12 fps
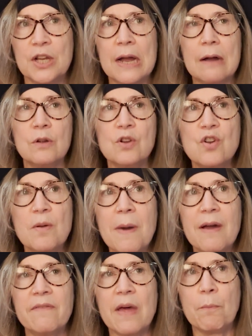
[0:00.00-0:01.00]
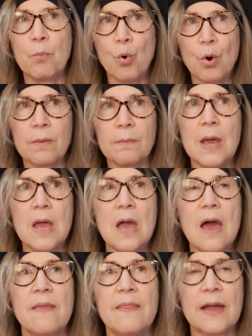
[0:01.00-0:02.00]
How can you come out of that boredom
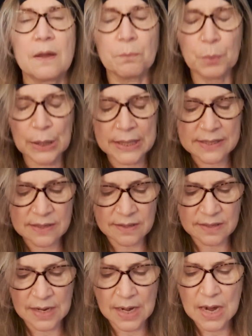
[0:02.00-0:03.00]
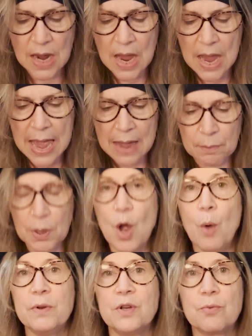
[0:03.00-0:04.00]
and that complacency and be
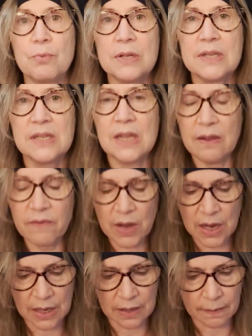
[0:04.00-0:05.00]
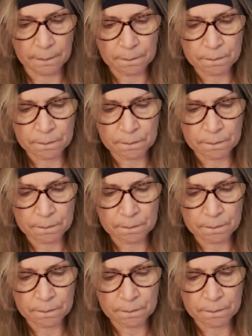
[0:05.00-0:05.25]
open to receiving